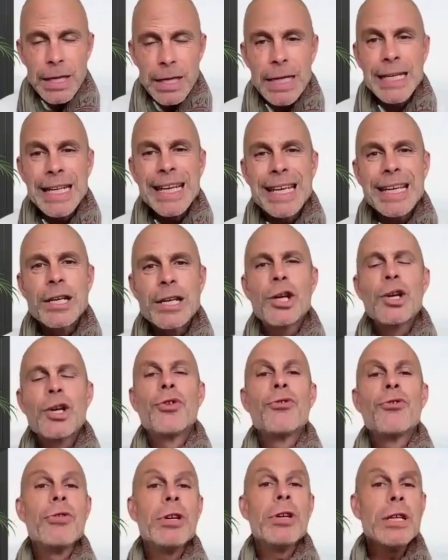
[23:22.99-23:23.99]
it
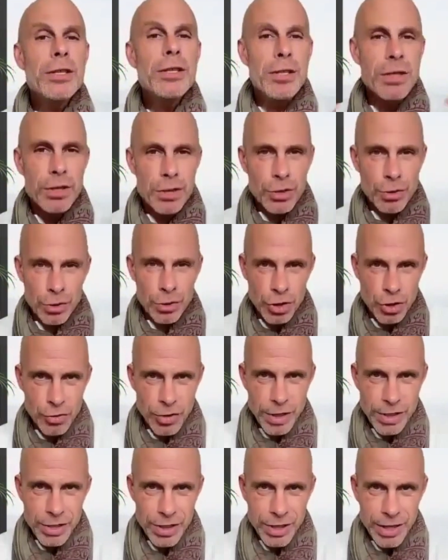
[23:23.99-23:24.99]
increases your
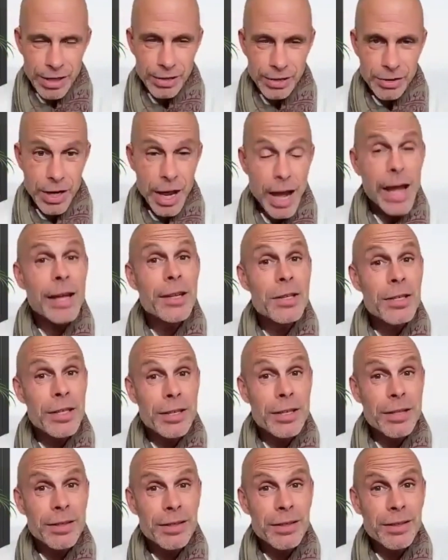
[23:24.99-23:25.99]
stress and anxiety